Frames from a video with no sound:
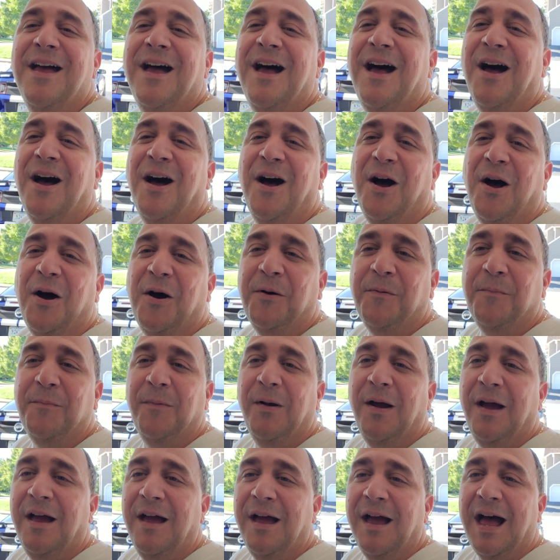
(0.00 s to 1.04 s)
I
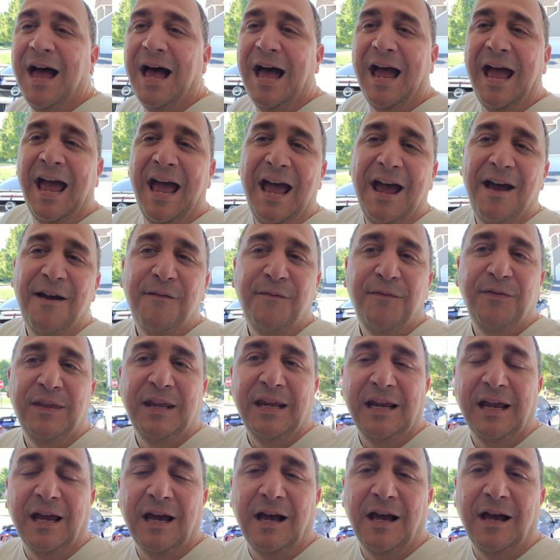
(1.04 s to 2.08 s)
have
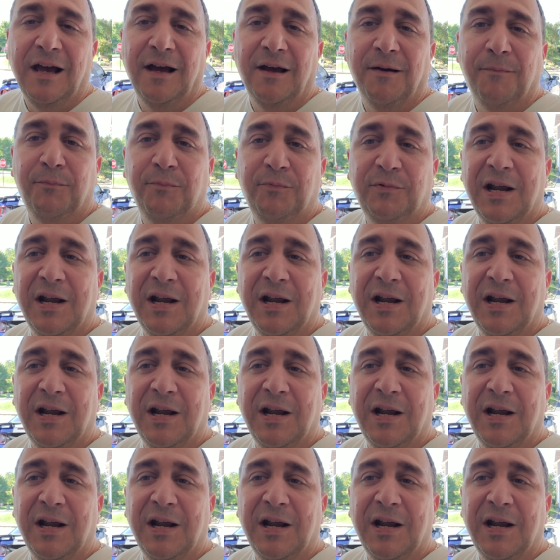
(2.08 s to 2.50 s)
the